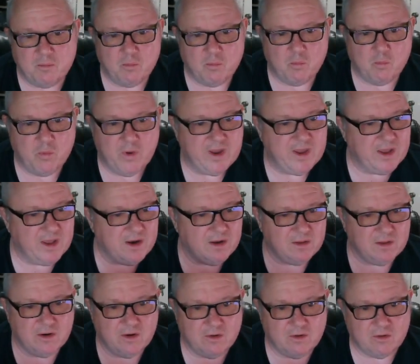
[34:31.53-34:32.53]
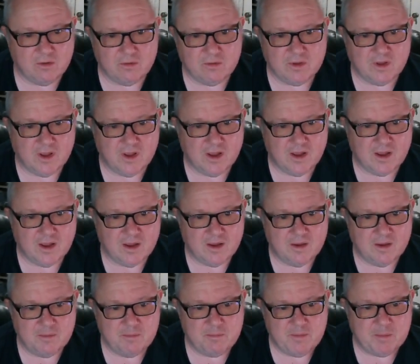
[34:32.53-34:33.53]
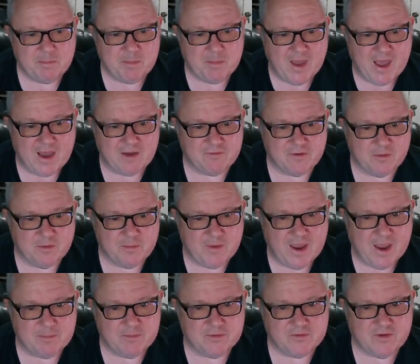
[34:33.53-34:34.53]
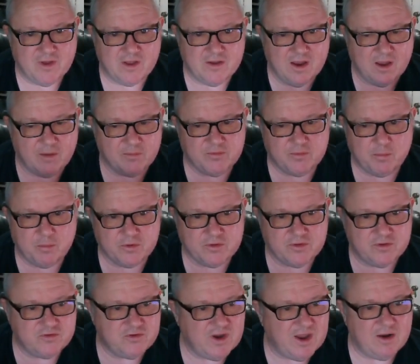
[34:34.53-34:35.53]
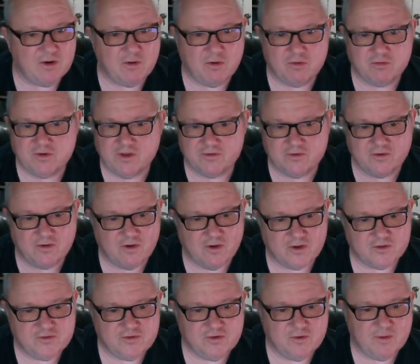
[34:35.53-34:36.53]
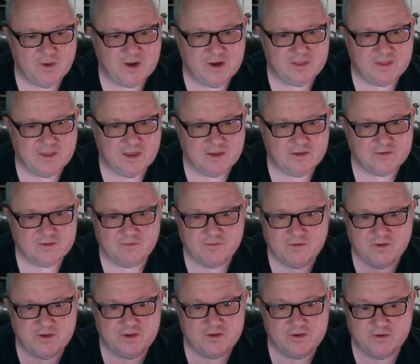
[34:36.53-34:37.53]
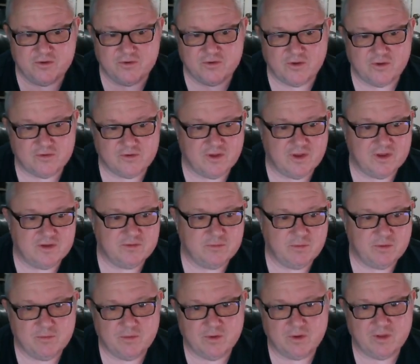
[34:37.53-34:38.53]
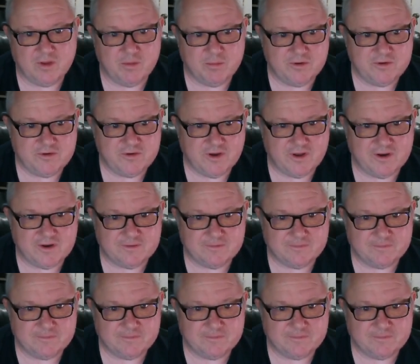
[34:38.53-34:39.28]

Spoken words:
We get a little bit back from Amazon, help support the channel. Doesn't cost you anything. So if you could use those links, we'd really appreciate it.